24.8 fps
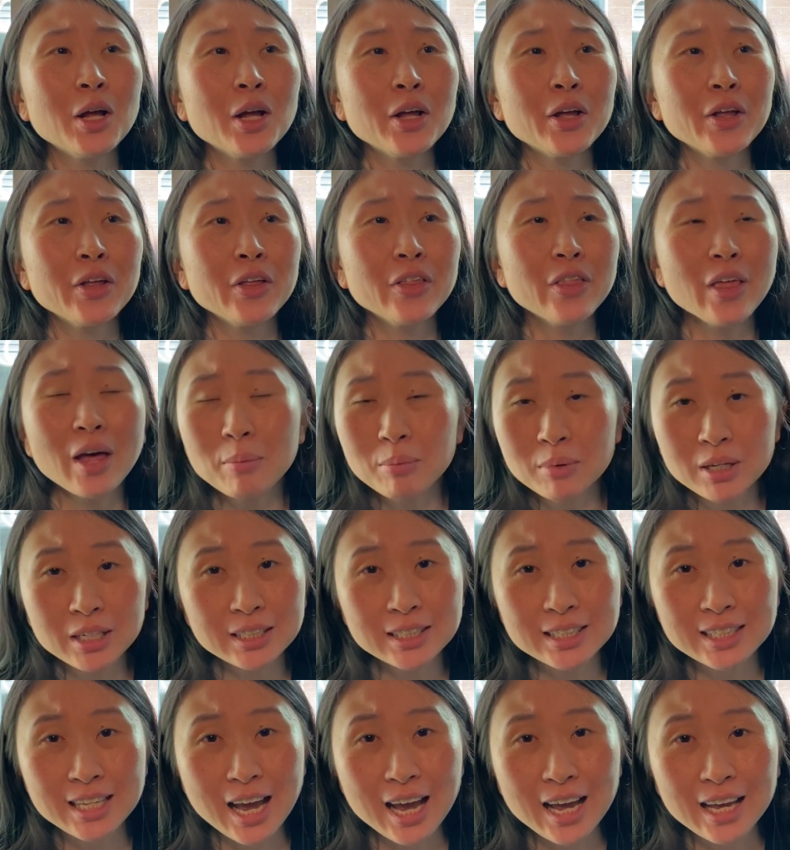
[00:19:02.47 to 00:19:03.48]
That
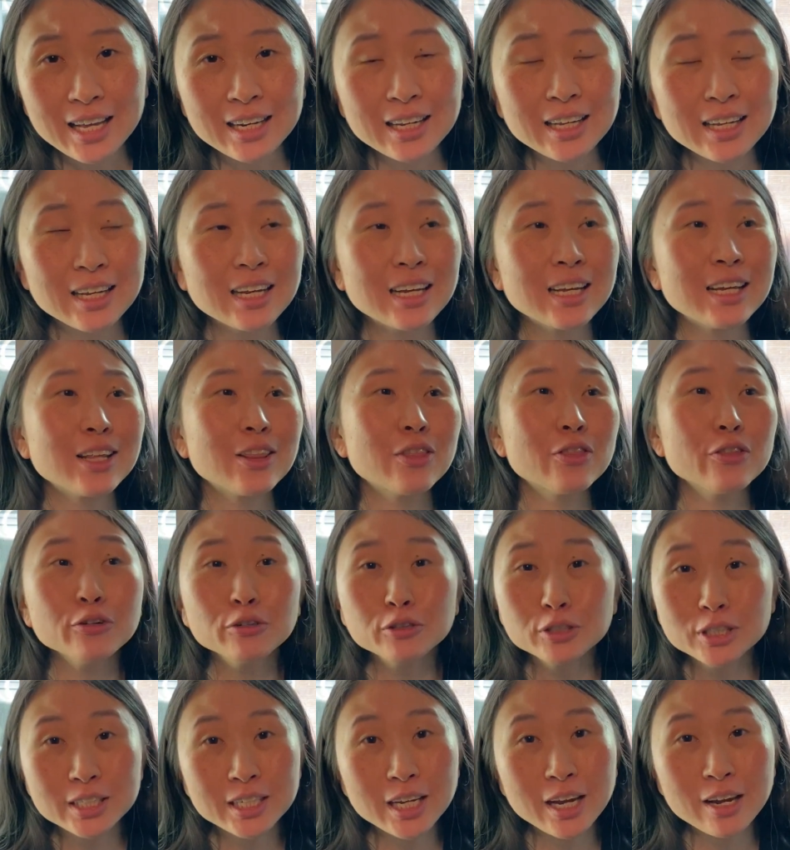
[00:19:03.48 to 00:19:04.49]
being said,
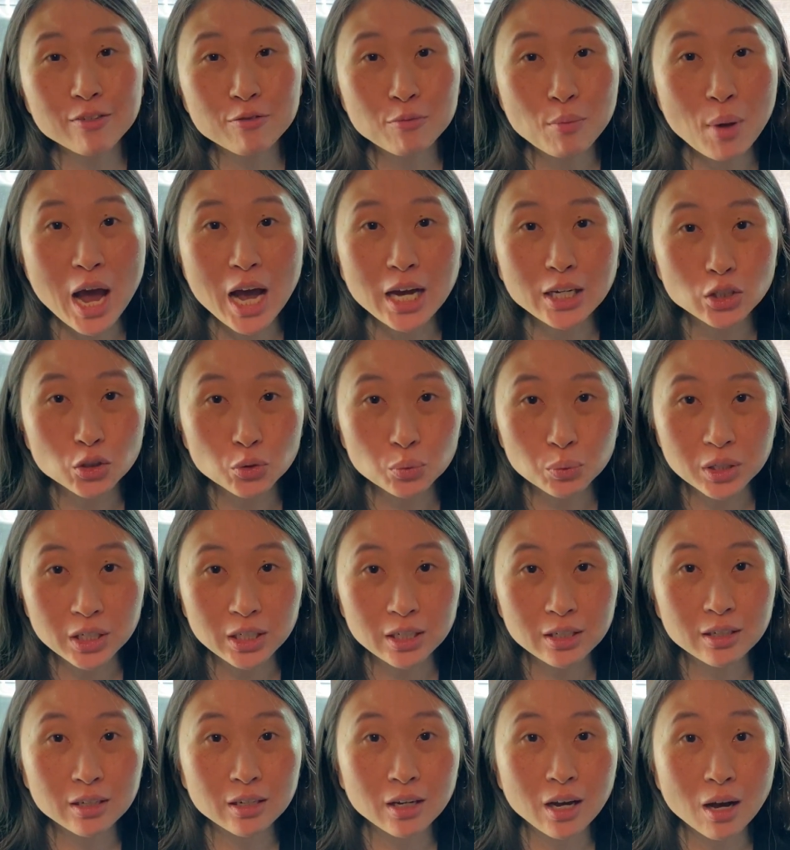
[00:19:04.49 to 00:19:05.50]
Thursday of match
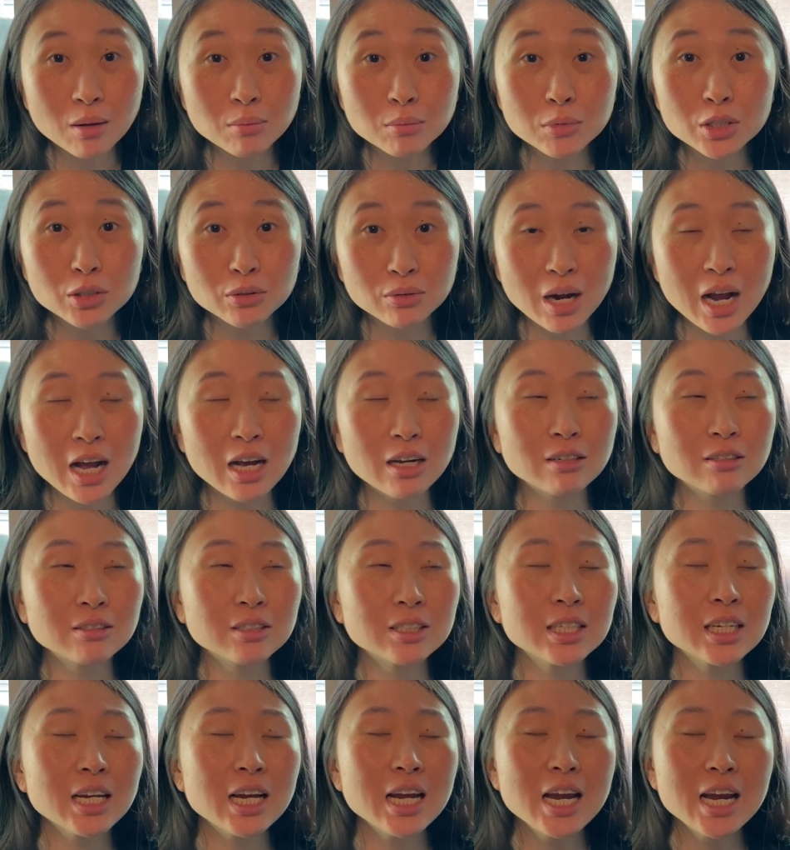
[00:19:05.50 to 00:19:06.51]
week comes
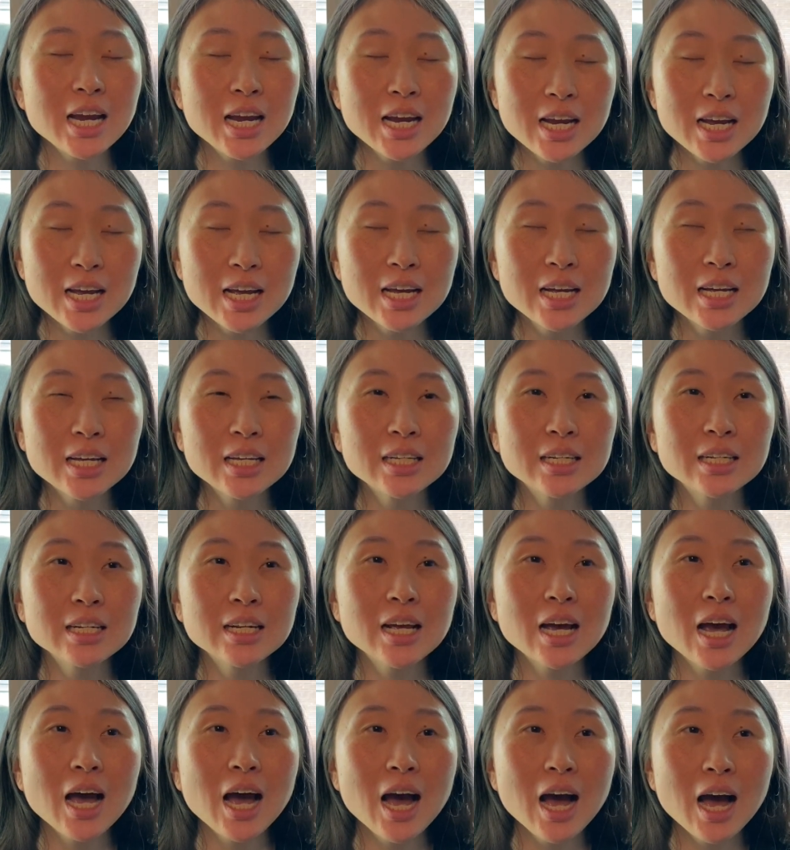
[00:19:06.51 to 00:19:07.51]
around,
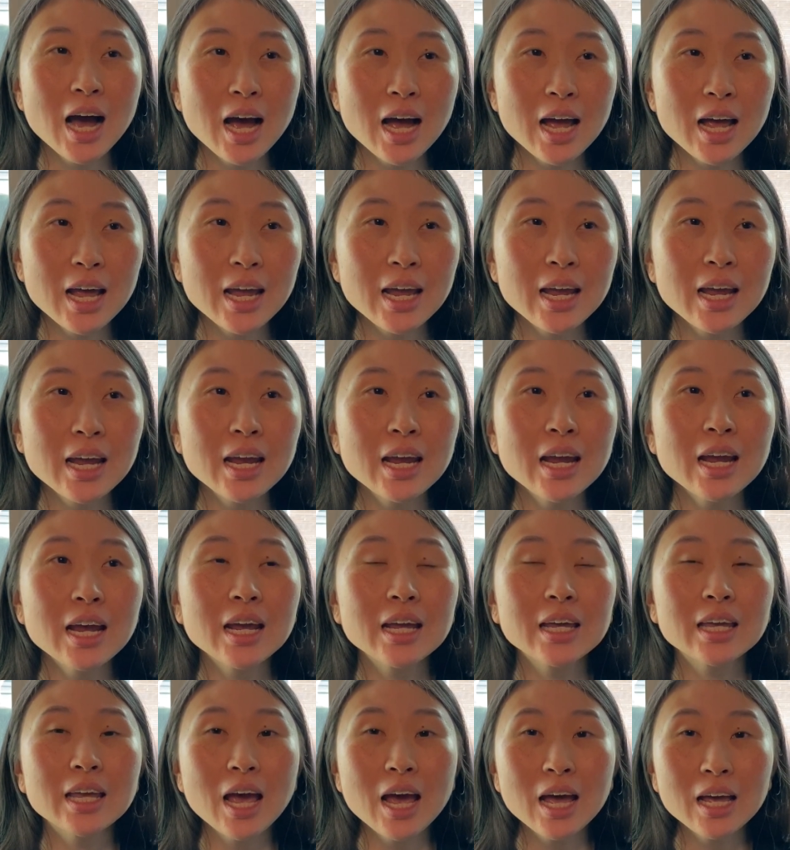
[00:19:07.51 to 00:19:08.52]
and I
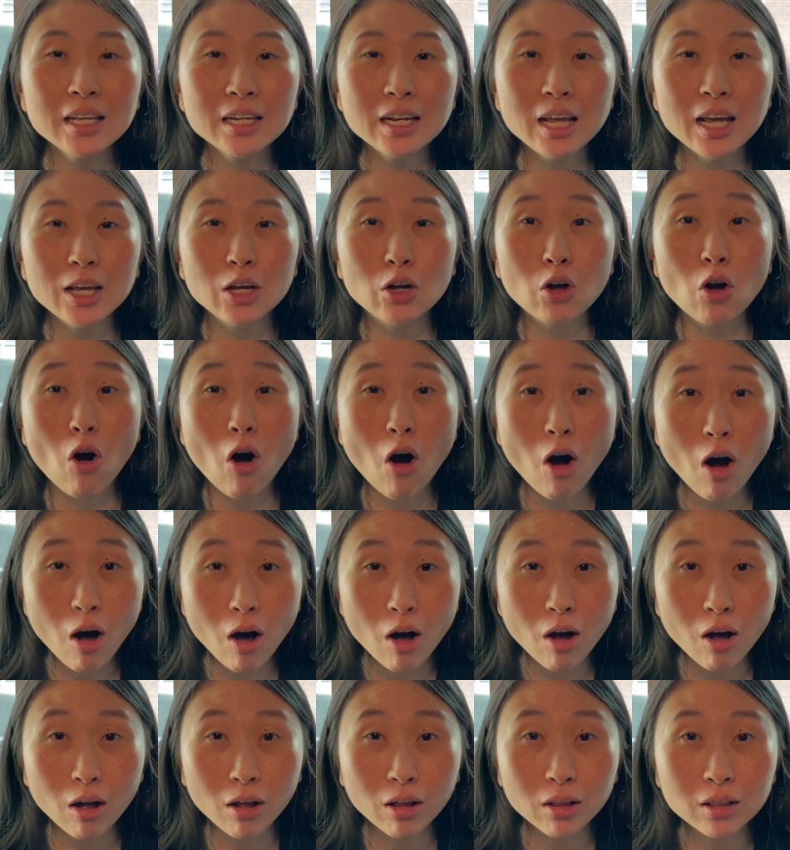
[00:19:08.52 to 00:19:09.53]
get a
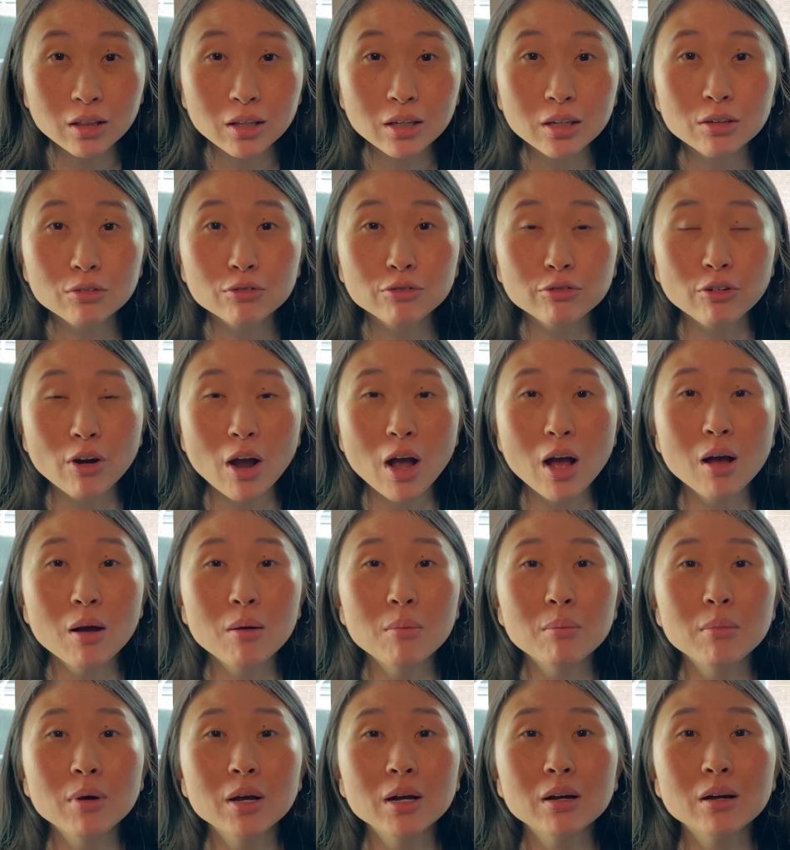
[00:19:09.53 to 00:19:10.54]
call
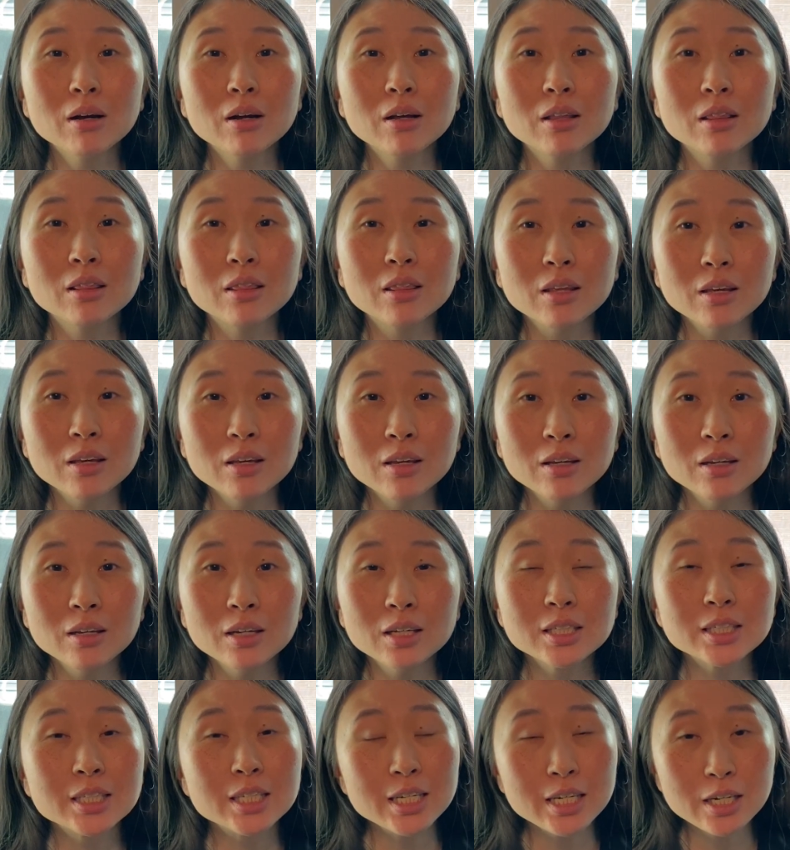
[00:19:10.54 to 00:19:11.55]
from
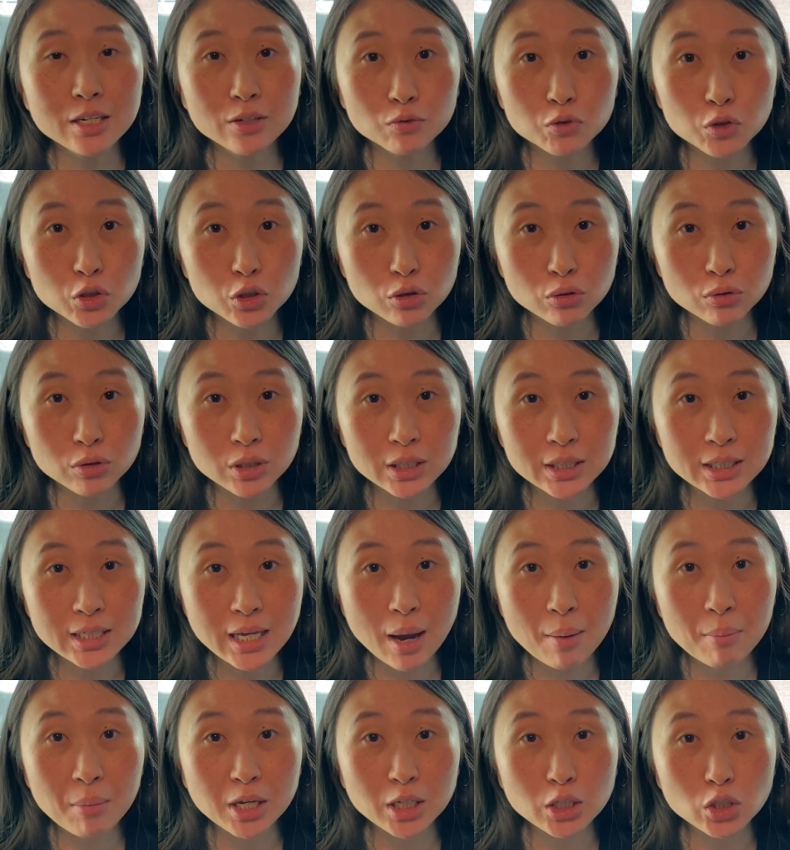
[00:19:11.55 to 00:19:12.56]
the dean of students
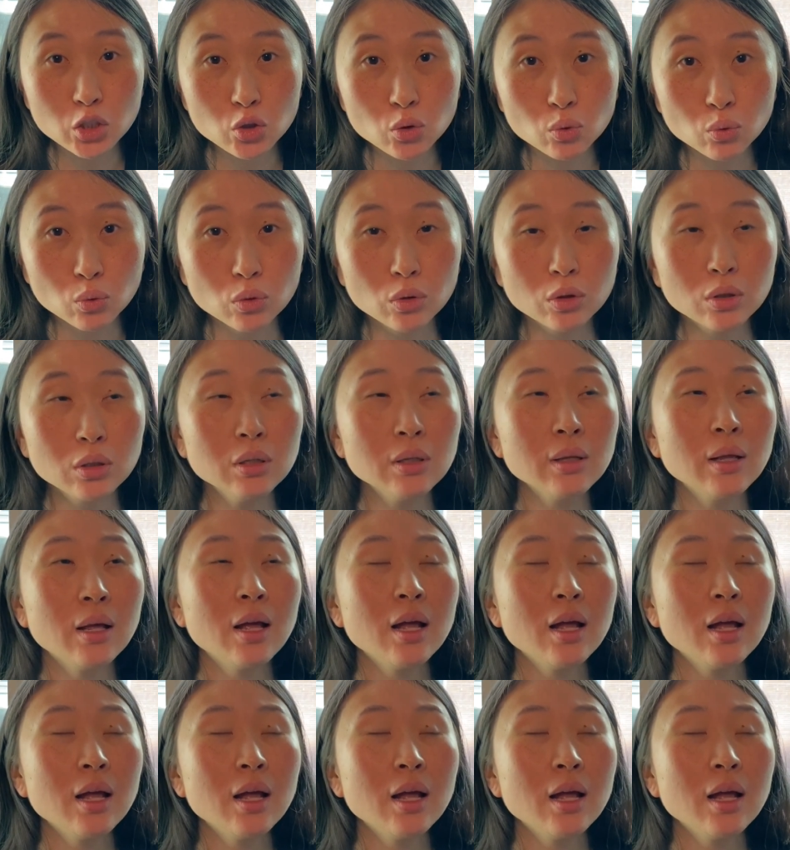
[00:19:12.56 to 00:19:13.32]
at my school.